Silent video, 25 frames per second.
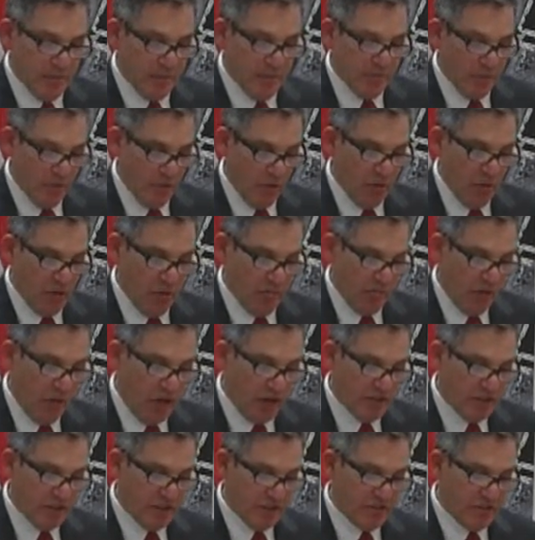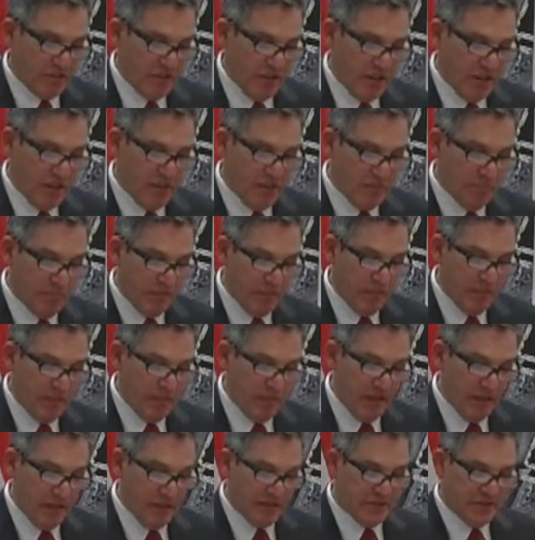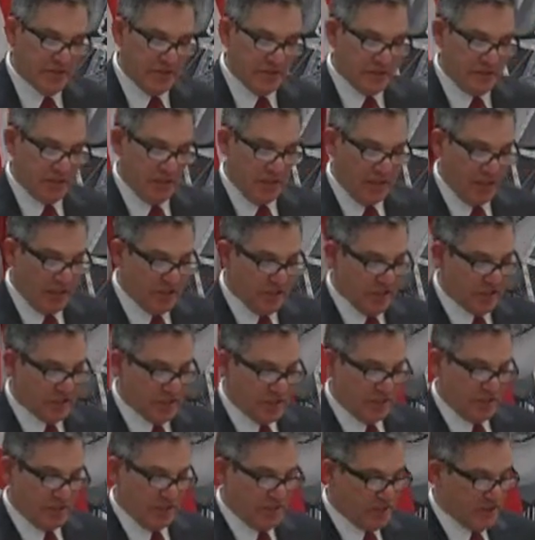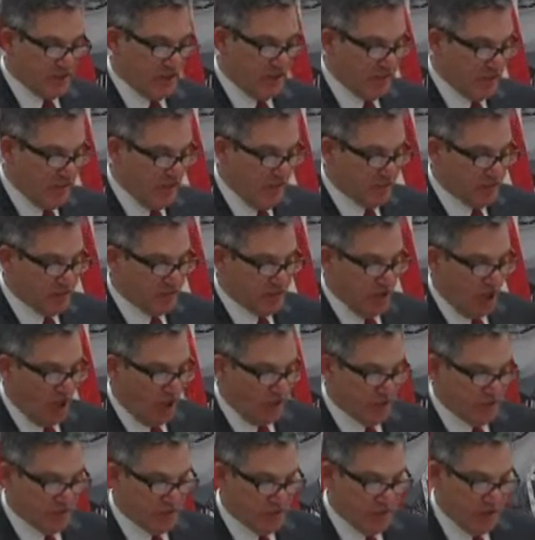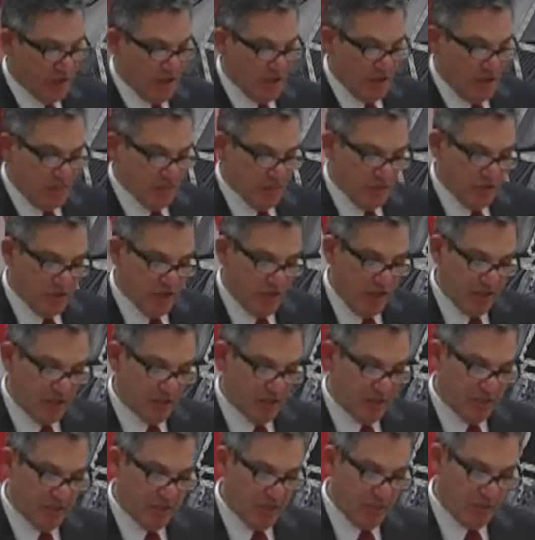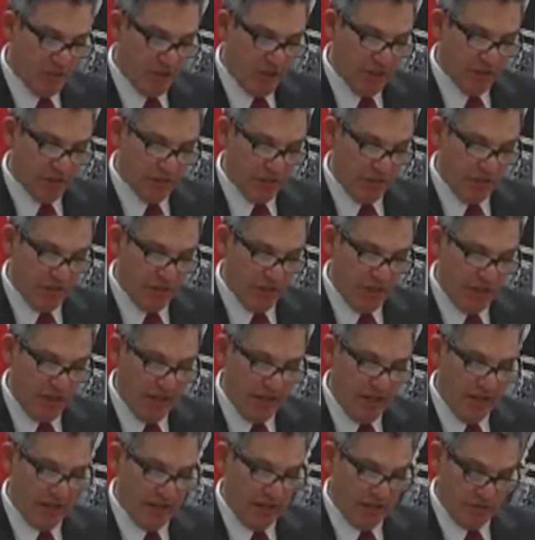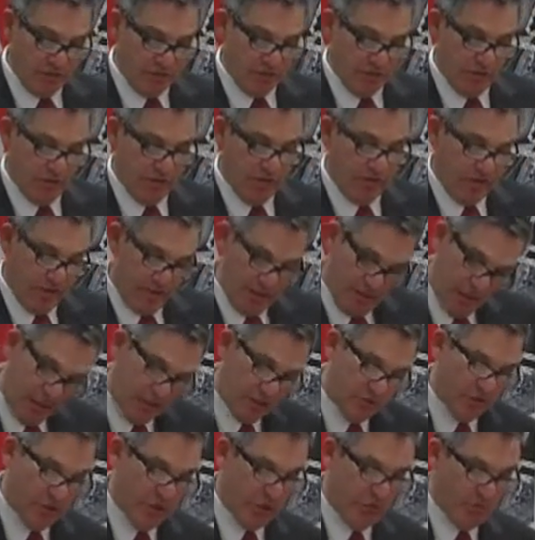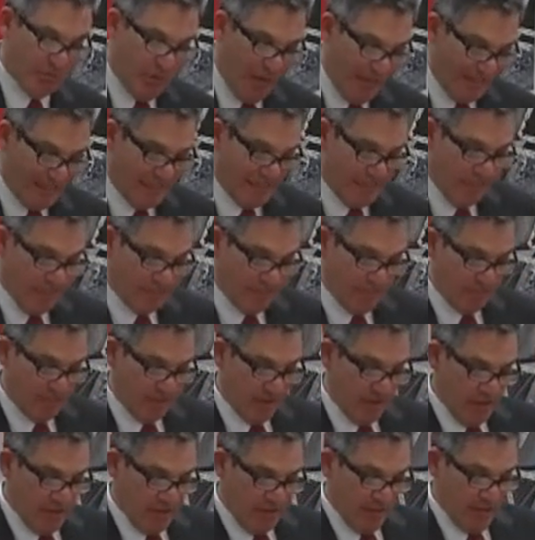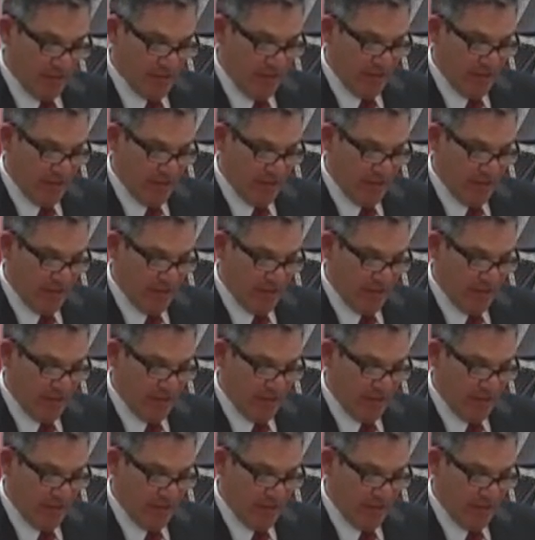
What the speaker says: projects. 3 completed AC installations at $16,000. Project completed roofing and electrical pending. The